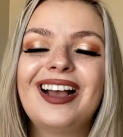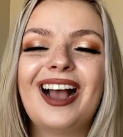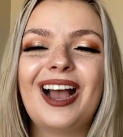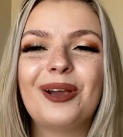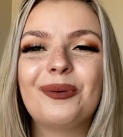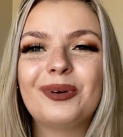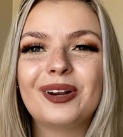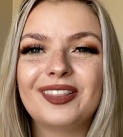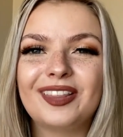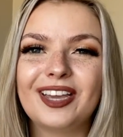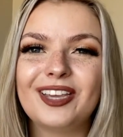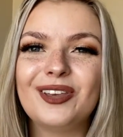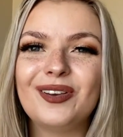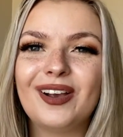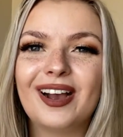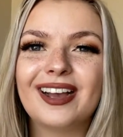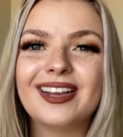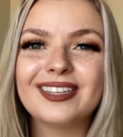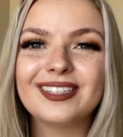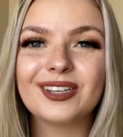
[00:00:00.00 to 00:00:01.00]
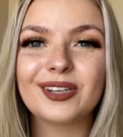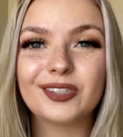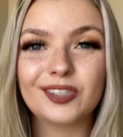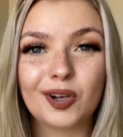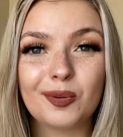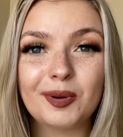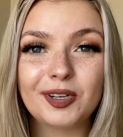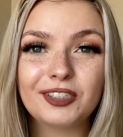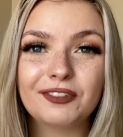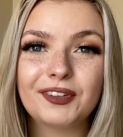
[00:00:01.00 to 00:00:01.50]
I want to thank you guys so
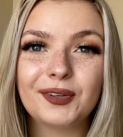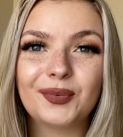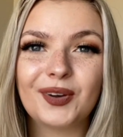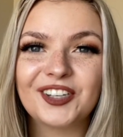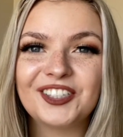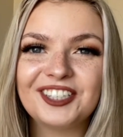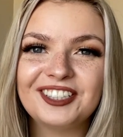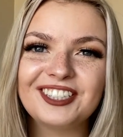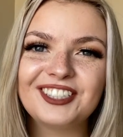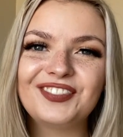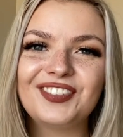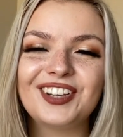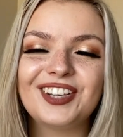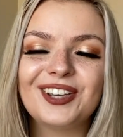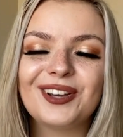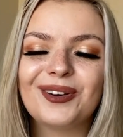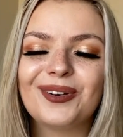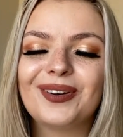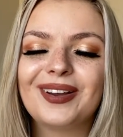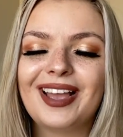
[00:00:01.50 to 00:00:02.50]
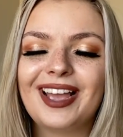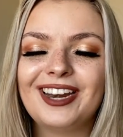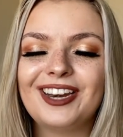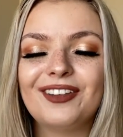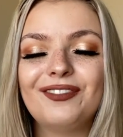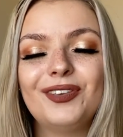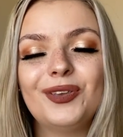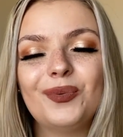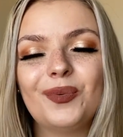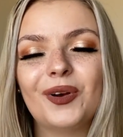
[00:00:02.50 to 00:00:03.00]
much for watching this video. And
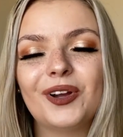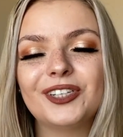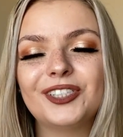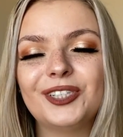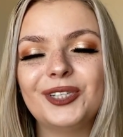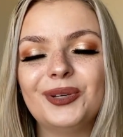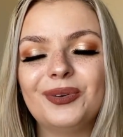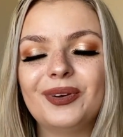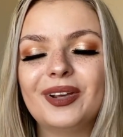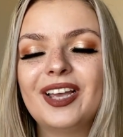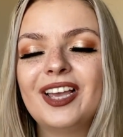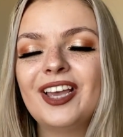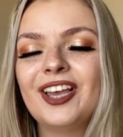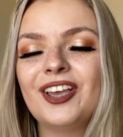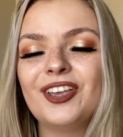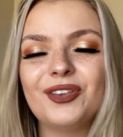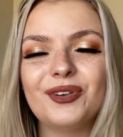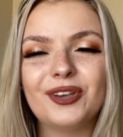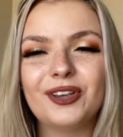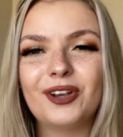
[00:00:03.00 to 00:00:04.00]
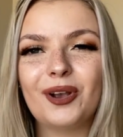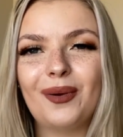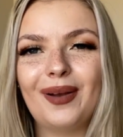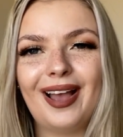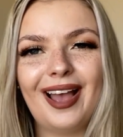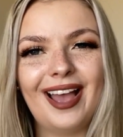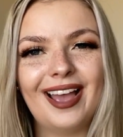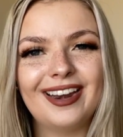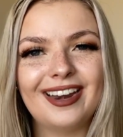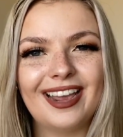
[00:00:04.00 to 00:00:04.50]
if you want to, you can go
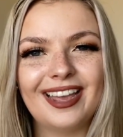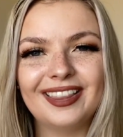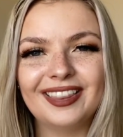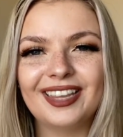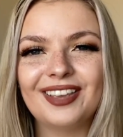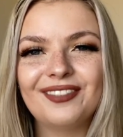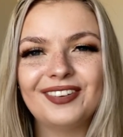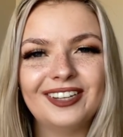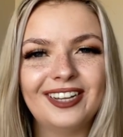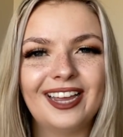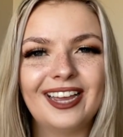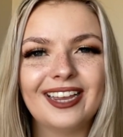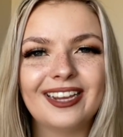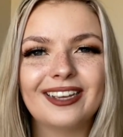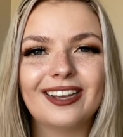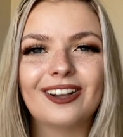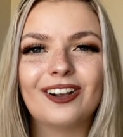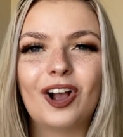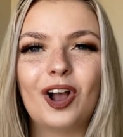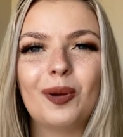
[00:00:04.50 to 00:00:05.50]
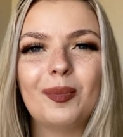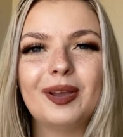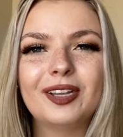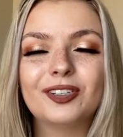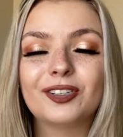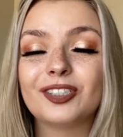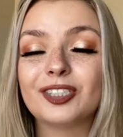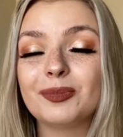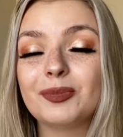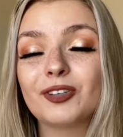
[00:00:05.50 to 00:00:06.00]
ahead and leave a like, a comment,
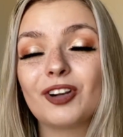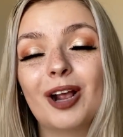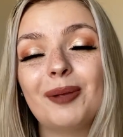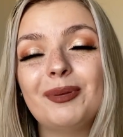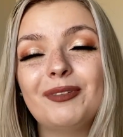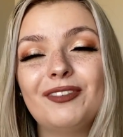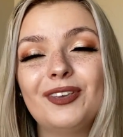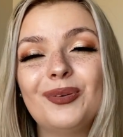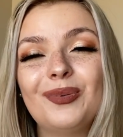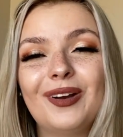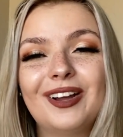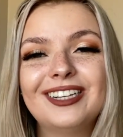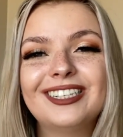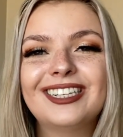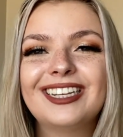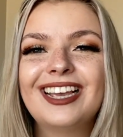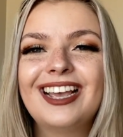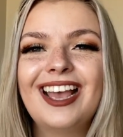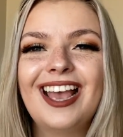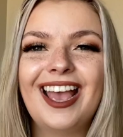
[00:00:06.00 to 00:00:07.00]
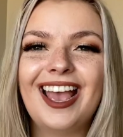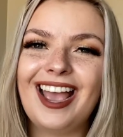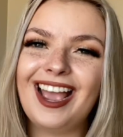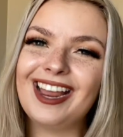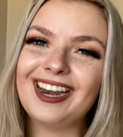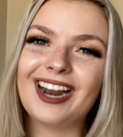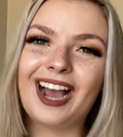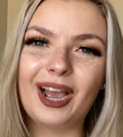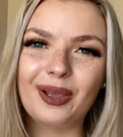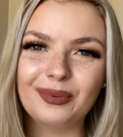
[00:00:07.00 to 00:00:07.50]
or subscribe if you want.
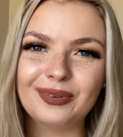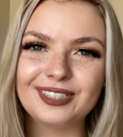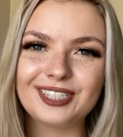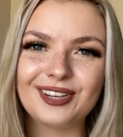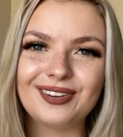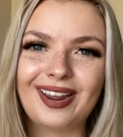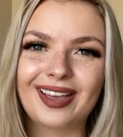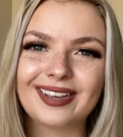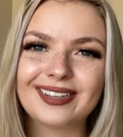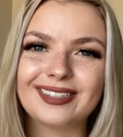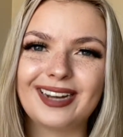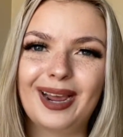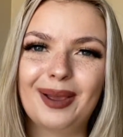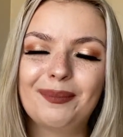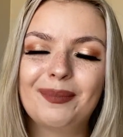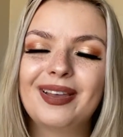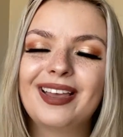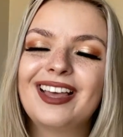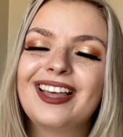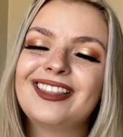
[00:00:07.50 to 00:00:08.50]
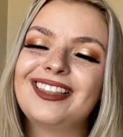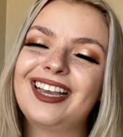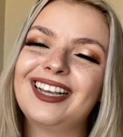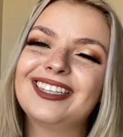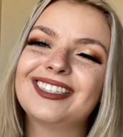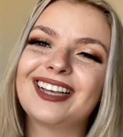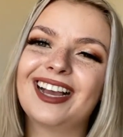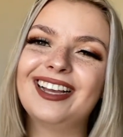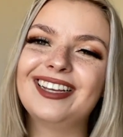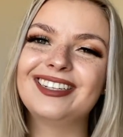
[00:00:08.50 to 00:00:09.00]
And I will see you next time. Thanks,
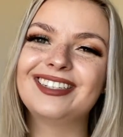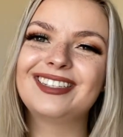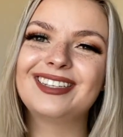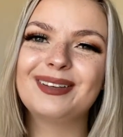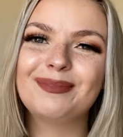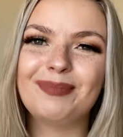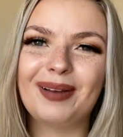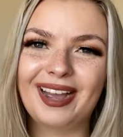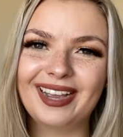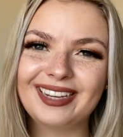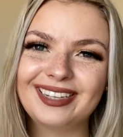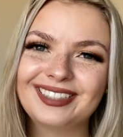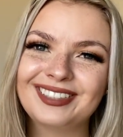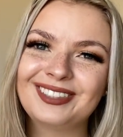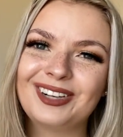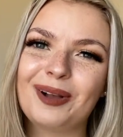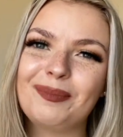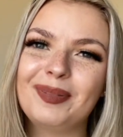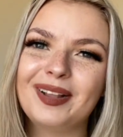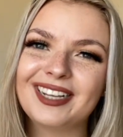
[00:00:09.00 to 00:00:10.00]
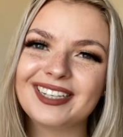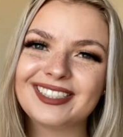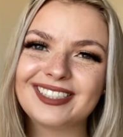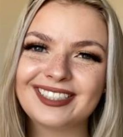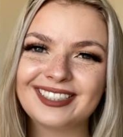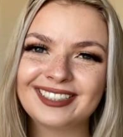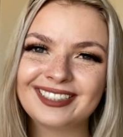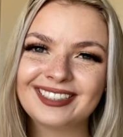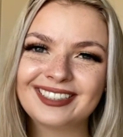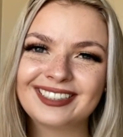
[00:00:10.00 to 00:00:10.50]
guys. Bye. God
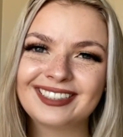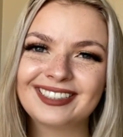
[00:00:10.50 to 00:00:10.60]
bless.